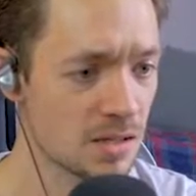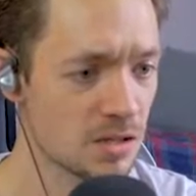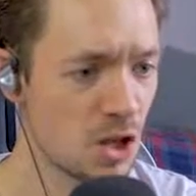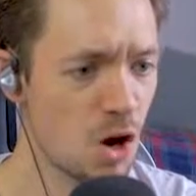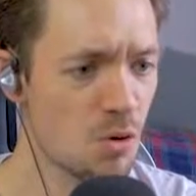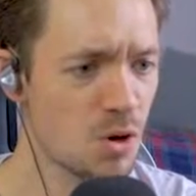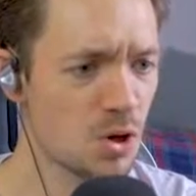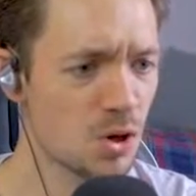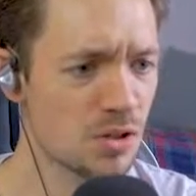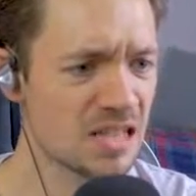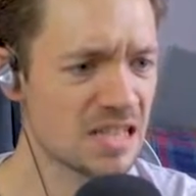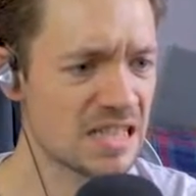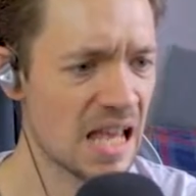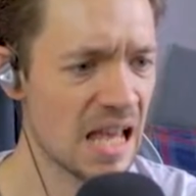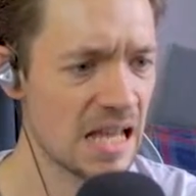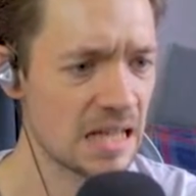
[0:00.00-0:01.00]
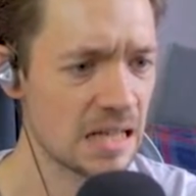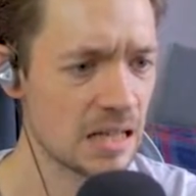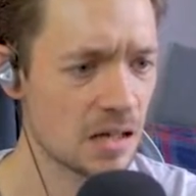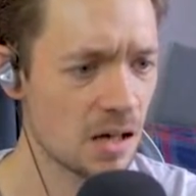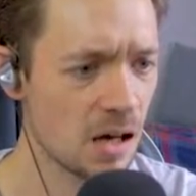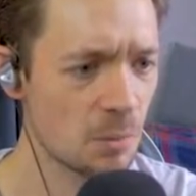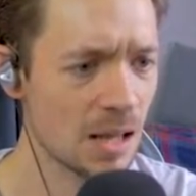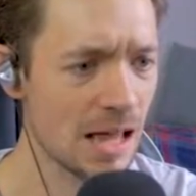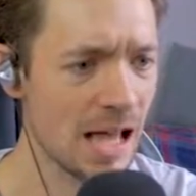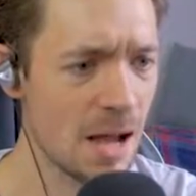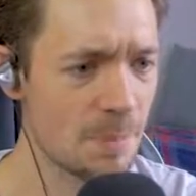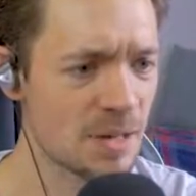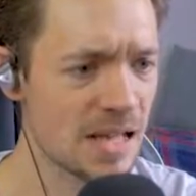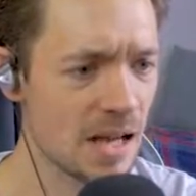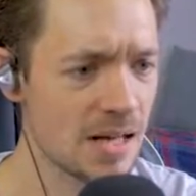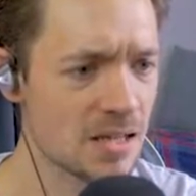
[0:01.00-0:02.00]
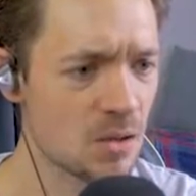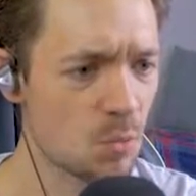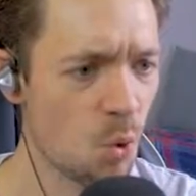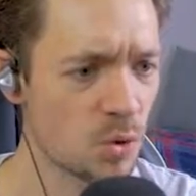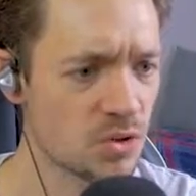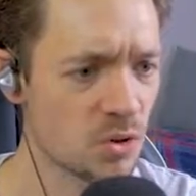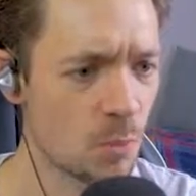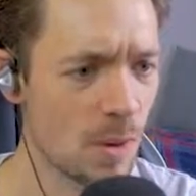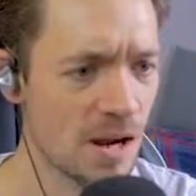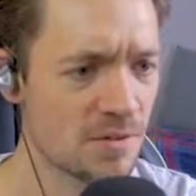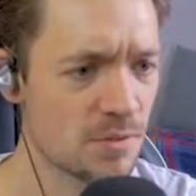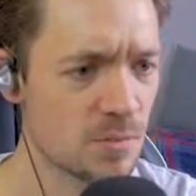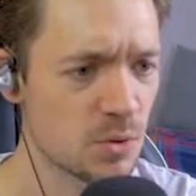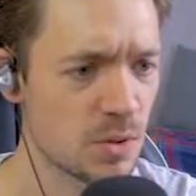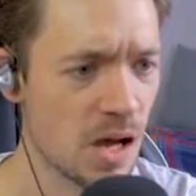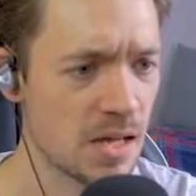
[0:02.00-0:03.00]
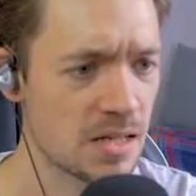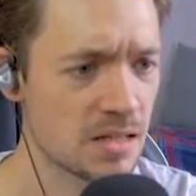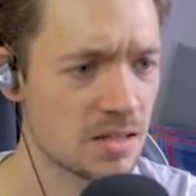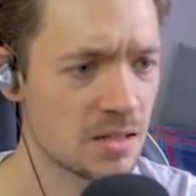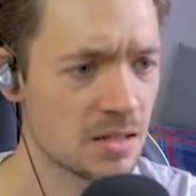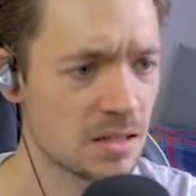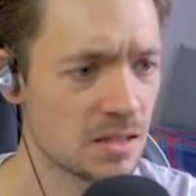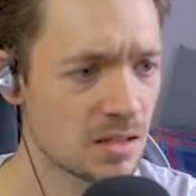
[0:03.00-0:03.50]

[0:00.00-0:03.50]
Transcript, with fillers: No, no, not today. I will happily hide in the water away from you guys.